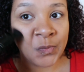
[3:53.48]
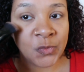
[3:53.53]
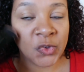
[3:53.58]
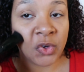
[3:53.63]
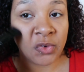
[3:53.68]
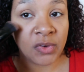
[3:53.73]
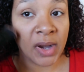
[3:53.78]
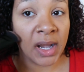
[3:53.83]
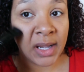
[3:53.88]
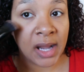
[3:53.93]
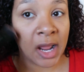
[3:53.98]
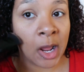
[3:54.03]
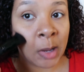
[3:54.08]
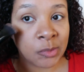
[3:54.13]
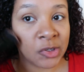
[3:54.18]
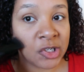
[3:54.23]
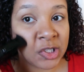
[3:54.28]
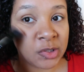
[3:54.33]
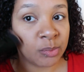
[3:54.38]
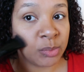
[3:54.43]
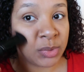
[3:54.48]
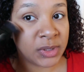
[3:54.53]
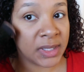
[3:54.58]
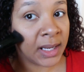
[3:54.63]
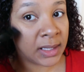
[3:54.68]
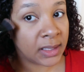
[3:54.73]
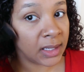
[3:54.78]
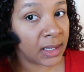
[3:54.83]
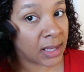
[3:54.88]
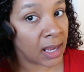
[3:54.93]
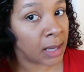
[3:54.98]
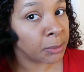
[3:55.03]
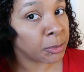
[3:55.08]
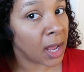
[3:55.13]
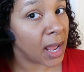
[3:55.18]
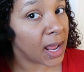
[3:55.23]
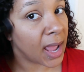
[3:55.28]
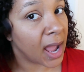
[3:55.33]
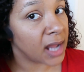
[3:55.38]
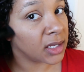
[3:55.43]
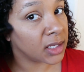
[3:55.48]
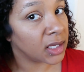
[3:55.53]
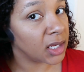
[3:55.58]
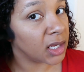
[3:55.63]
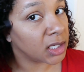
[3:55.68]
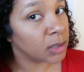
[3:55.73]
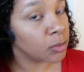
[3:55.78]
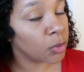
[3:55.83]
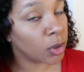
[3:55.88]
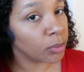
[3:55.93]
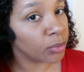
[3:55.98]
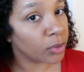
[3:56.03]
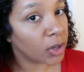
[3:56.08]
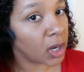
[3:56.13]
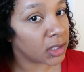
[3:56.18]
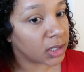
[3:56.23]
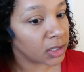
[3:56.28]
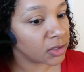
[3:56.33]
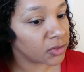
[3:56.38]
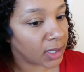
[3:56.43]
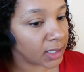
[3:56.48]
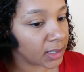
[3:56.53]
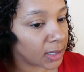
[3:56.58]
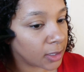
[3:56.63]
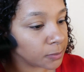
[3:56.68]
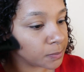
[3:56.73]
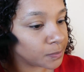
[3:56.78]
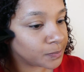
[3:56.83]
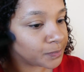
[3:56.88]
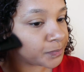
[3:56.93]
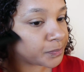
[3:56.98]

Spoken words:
So right now I'm just blending. I'm not adding any more product right now,